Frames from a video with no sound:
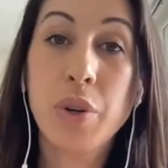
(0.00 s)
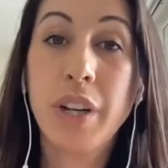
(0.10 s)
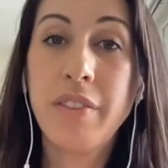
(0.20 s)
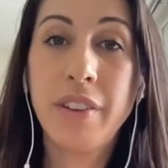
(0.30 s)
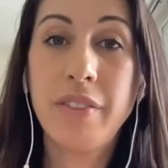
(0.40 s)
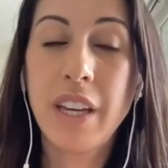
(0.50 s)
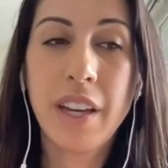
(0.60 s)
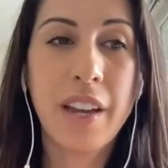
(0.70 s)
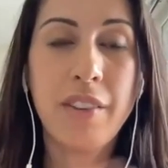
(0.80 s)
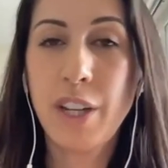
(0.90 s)
or even
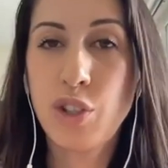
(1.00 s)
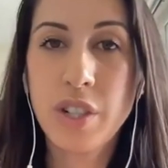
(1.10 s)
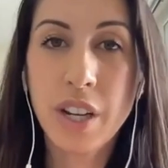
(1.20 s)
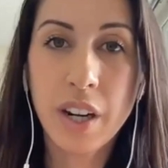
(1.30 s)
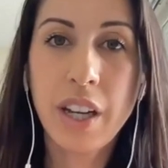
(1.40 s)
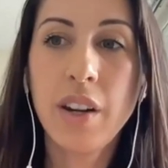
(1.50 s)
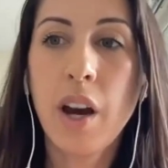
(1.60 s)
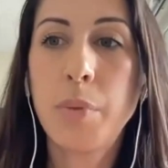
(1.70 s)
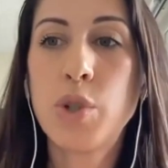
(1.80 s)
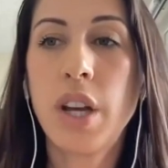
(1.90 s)
vegan, vegetarian
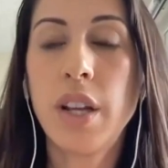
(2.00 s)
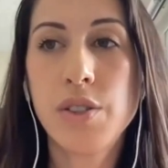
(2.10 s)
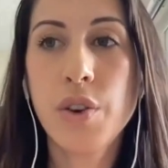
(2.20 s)
options.